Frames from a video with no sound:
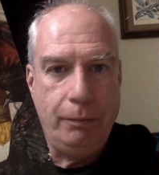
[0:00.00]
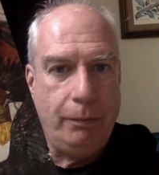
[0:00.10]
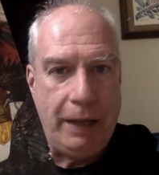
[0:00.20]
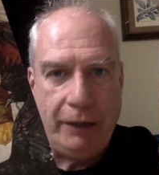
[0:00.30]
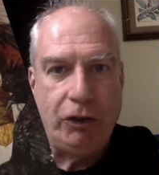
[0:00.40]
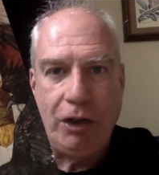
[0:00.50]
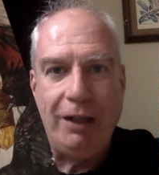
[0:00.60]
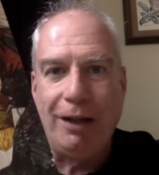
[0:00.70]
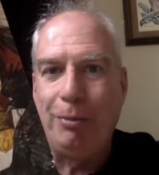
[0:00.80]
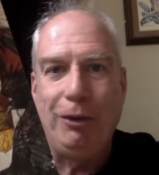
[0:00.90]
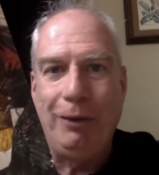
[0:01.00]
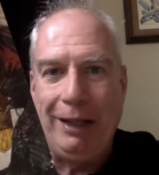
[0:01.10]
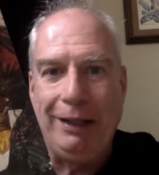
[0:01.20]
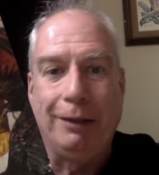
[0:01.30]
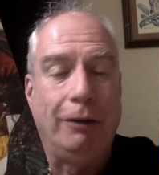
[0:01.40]
SJW
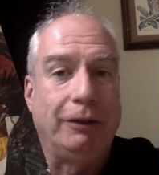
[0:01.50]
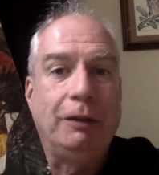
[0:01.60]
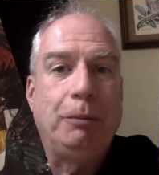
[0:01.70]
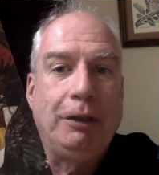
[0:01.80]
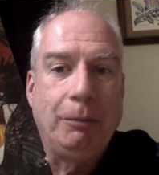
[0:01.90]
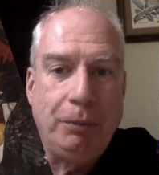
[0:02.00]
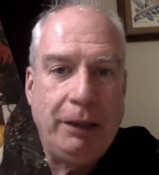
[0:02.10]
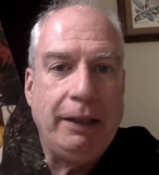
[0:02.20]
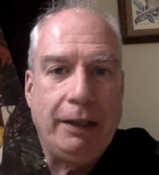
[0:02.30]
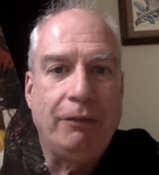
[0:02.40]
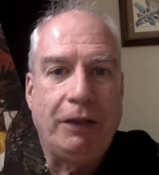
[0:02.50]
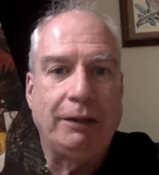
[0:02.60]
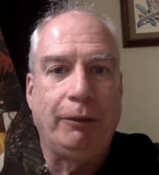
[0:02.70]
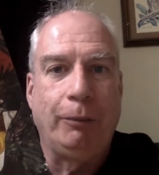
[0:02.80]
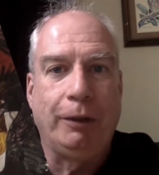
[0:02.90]
ideologues. It's been completely
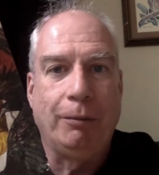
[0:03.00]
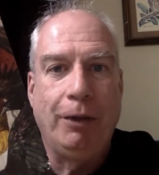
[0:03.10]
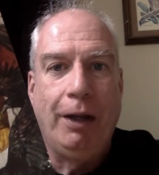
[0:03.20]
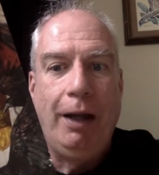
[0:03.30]
infested with them.